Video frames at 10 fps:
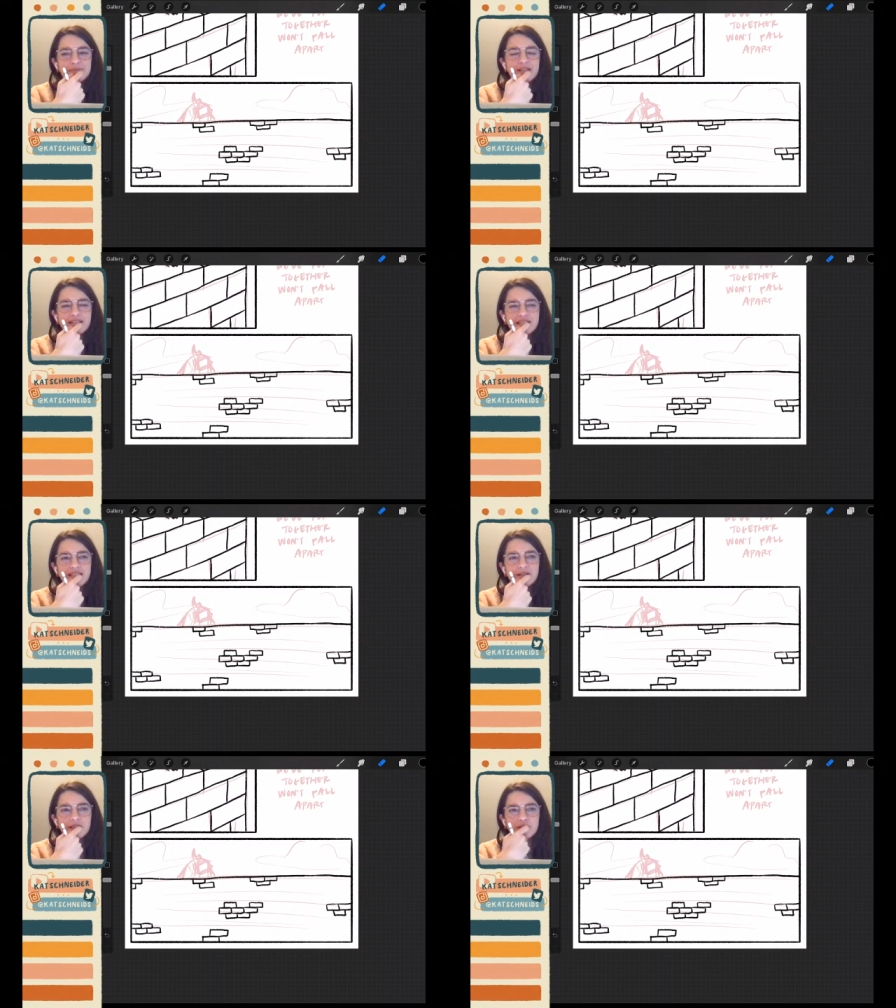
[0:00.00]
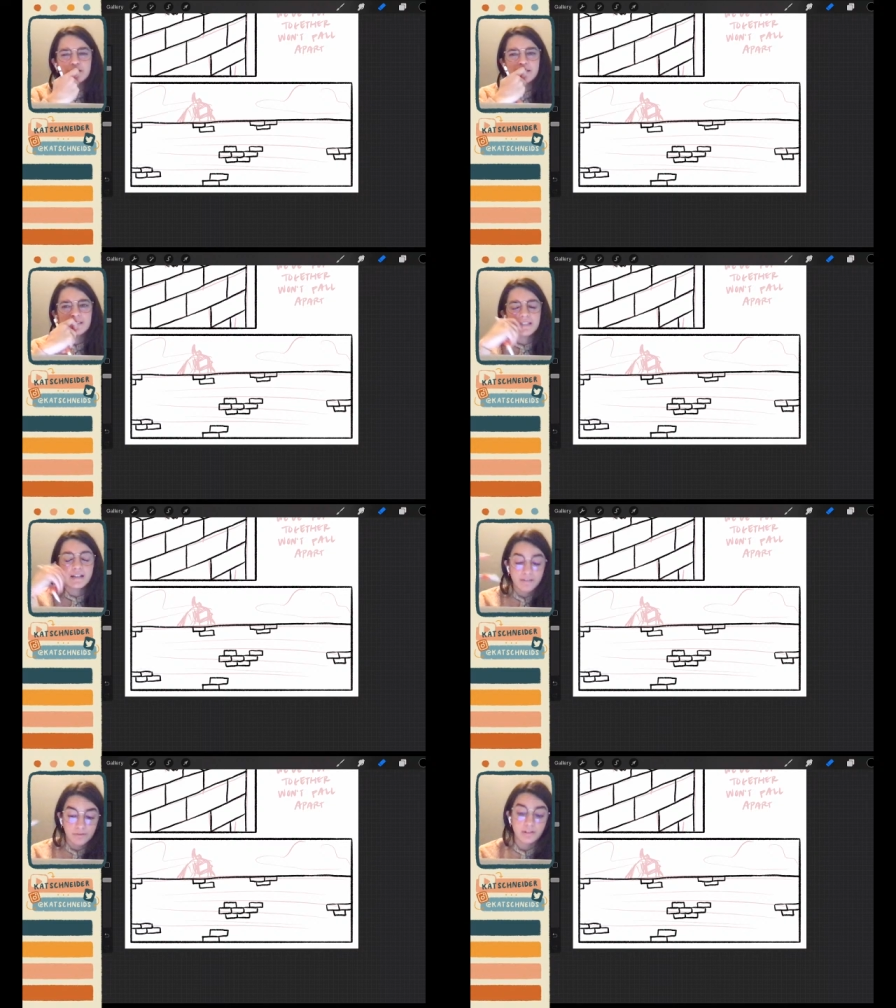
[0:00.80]
But yeah,
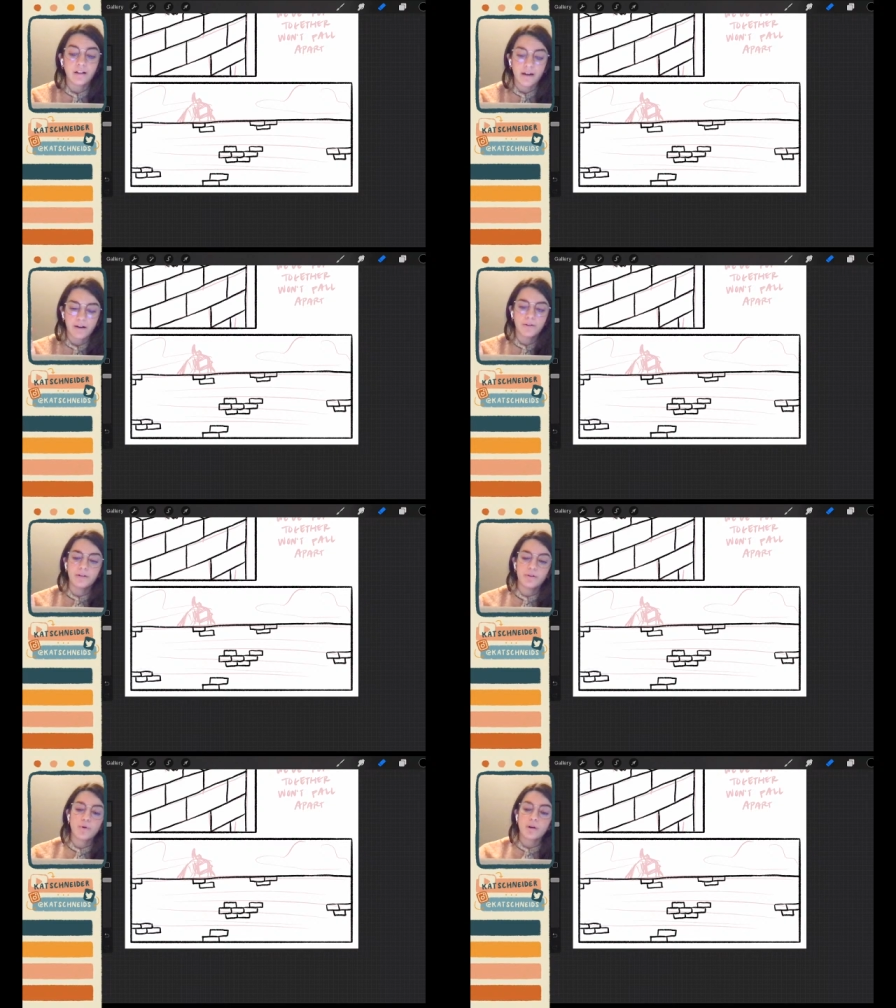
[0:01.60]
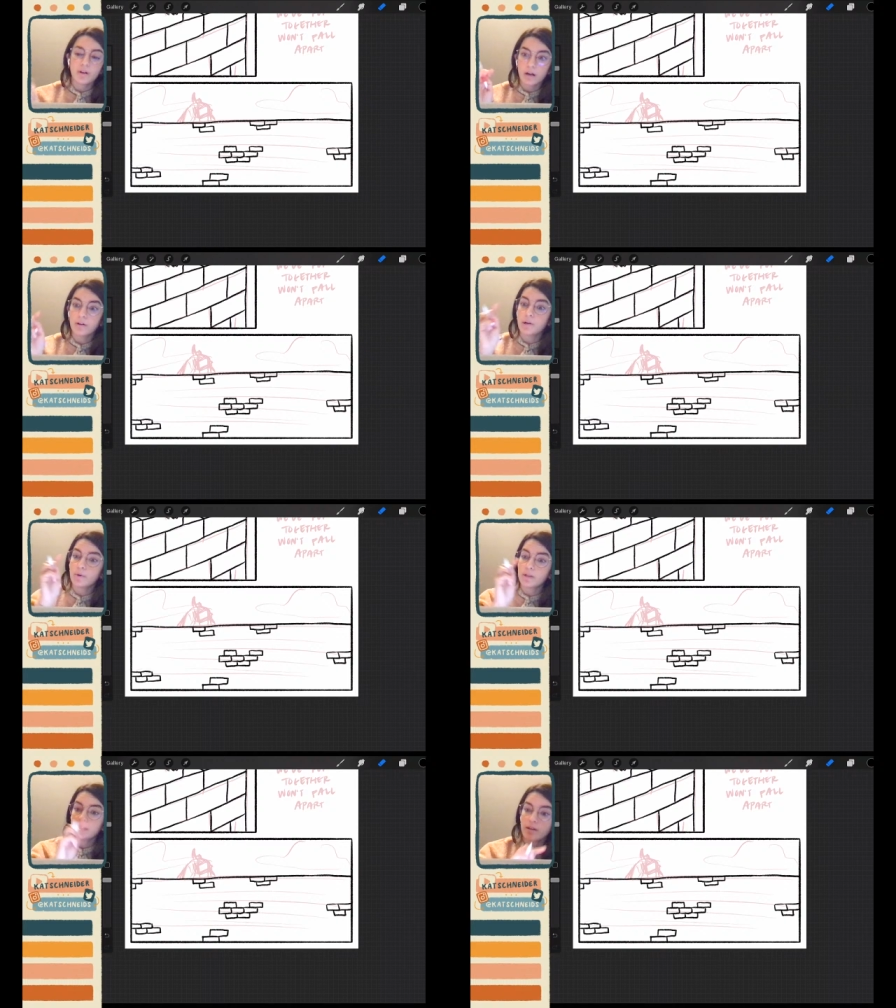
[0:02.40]
SoundCloud, or I'll
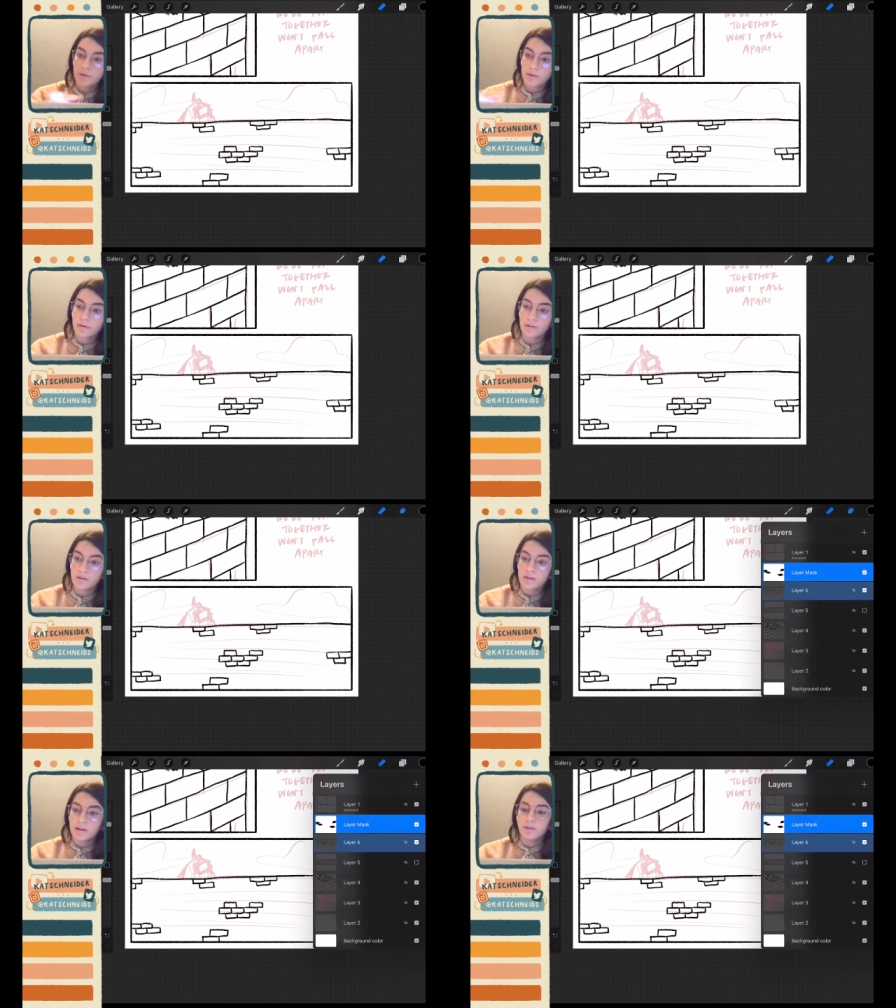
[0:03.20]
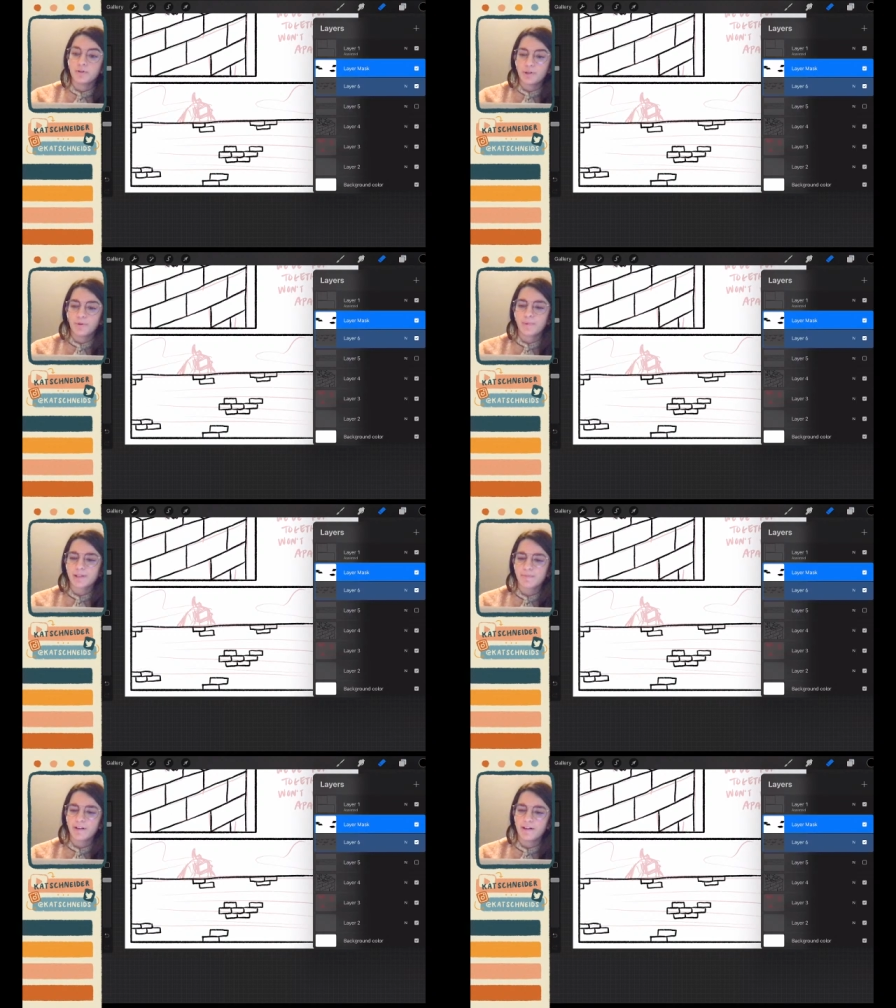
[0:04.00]
go onto other
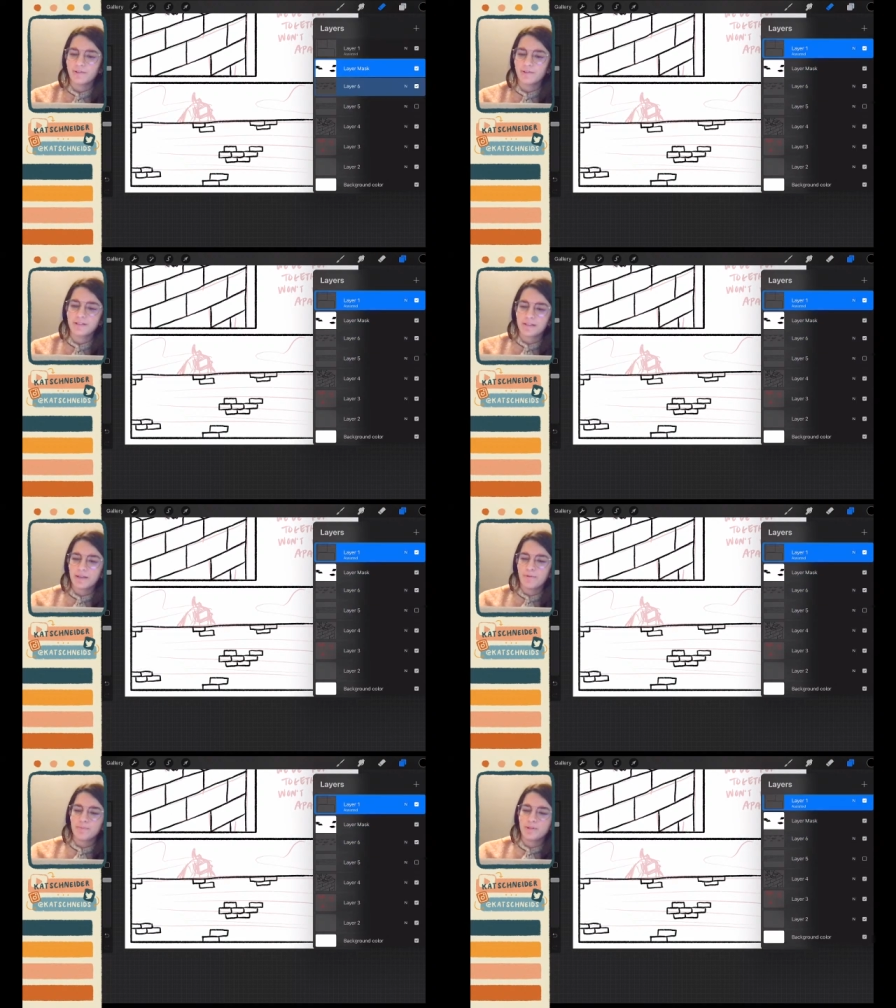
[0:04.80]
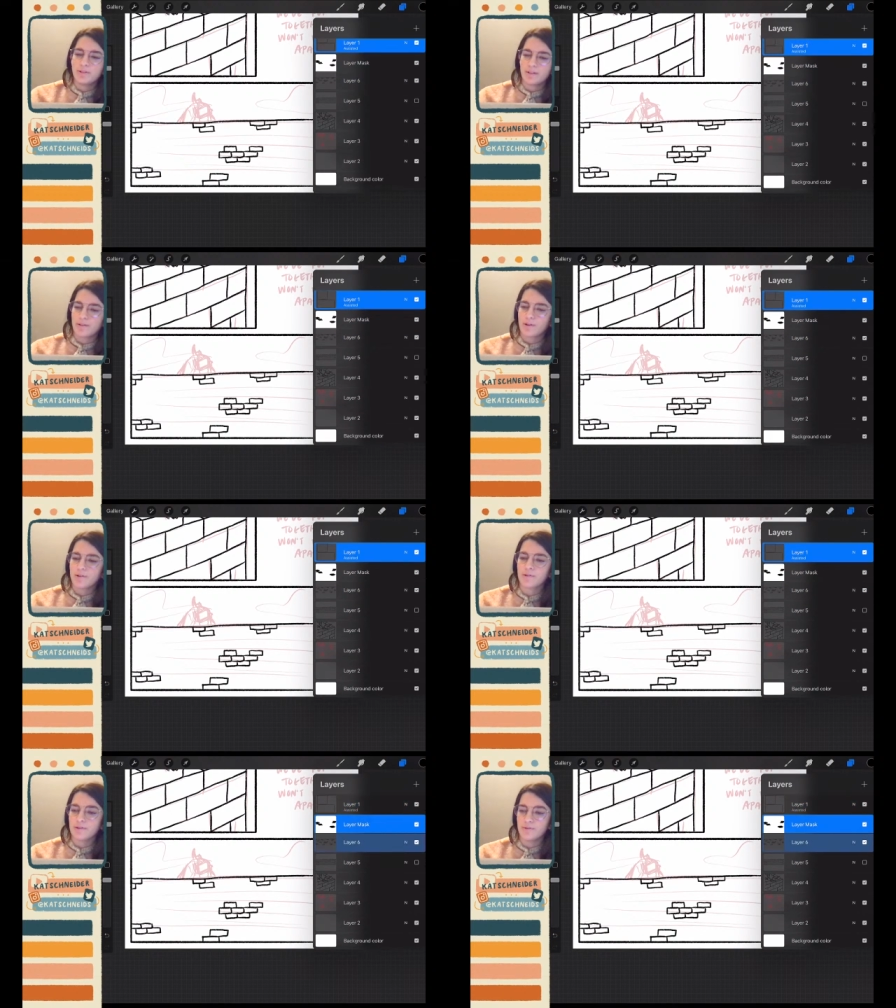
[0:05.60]
YouTubers' videos, see what music
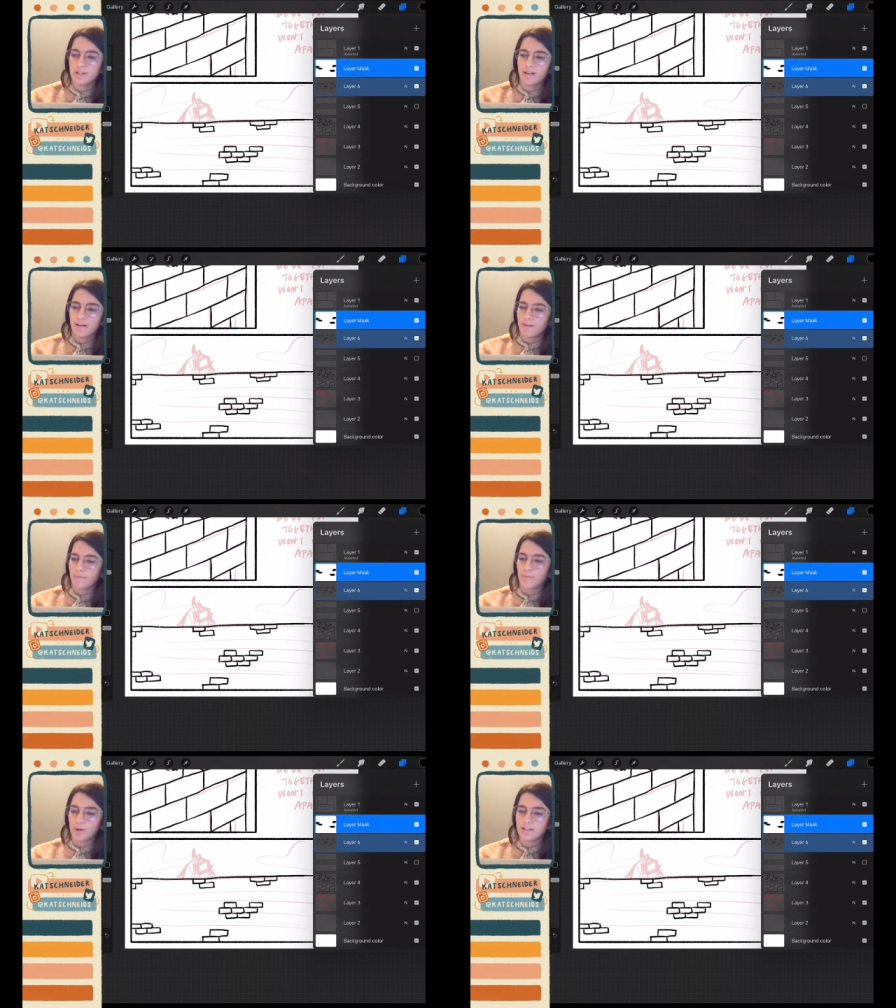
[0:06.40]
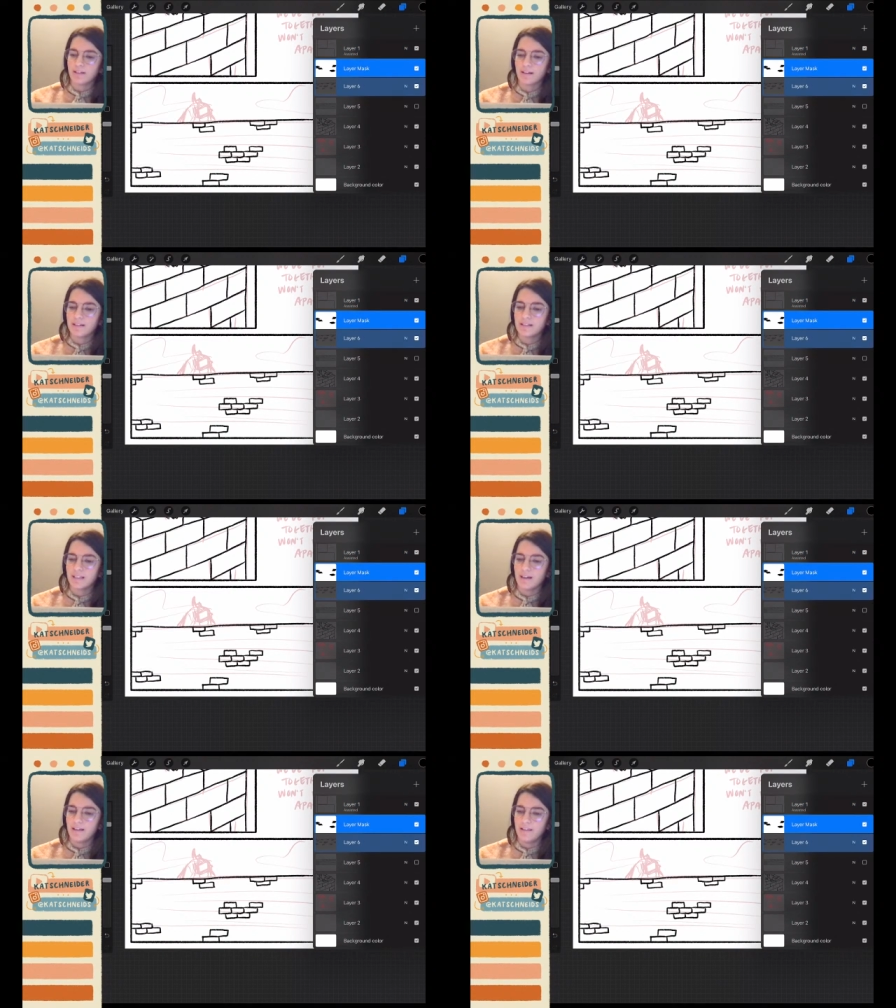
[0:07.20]
they're using and from what
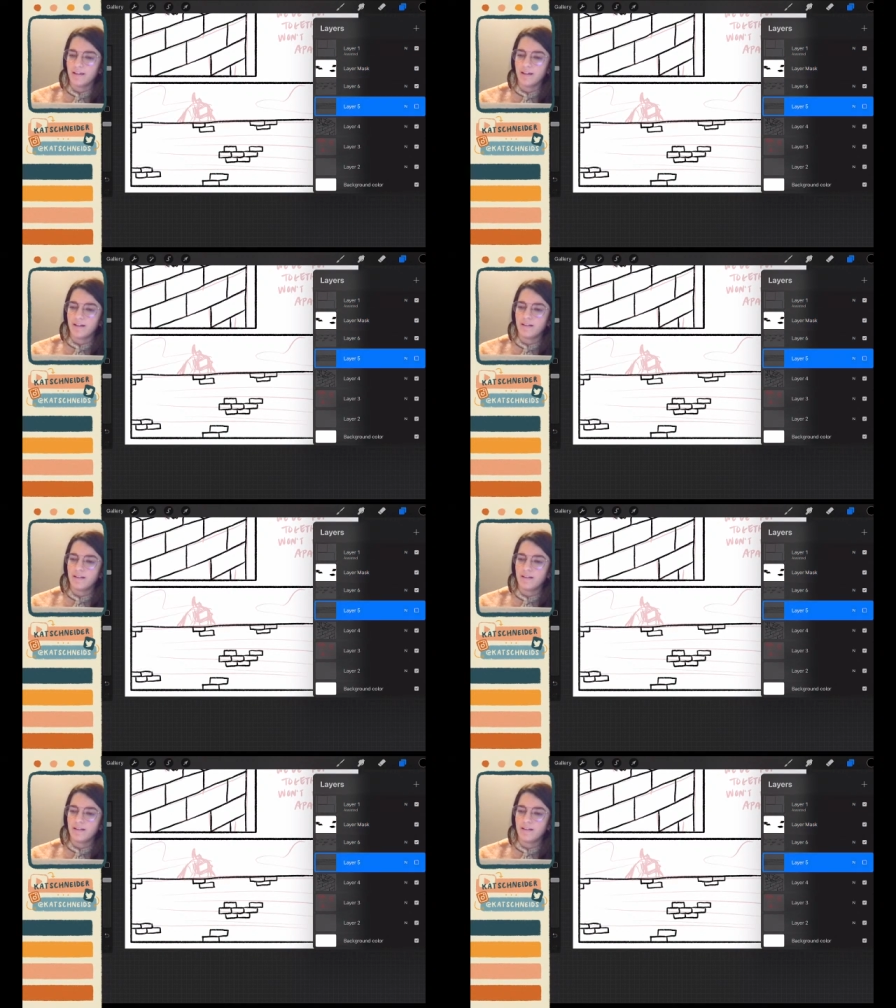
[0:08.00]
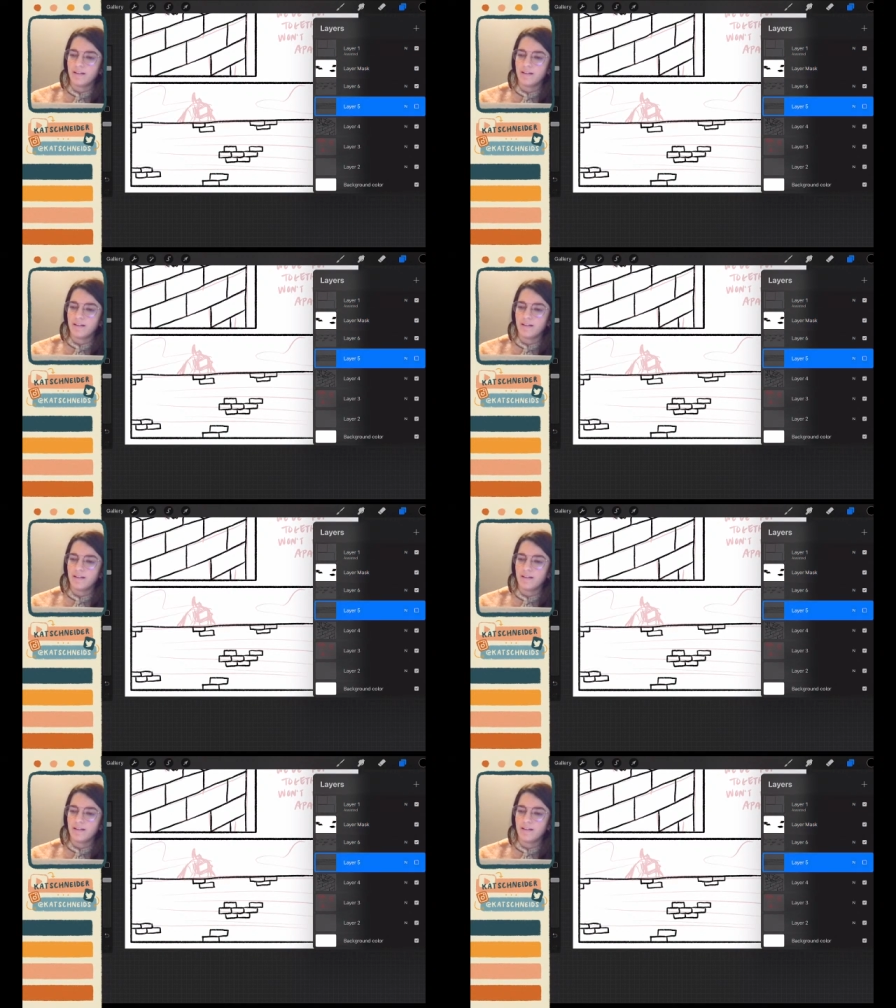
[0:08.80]
sites, and then